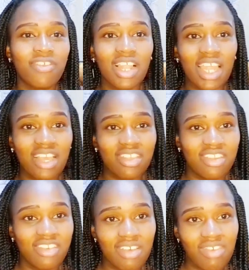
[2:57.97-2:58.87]
feel like the
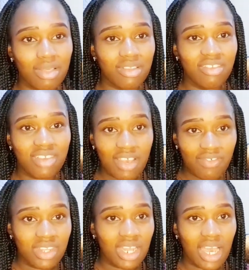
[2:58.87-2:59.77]
driver is
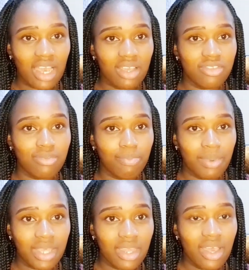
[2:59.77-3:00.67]
driving
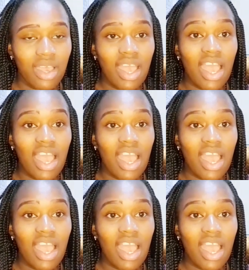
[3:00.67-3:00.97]
speed,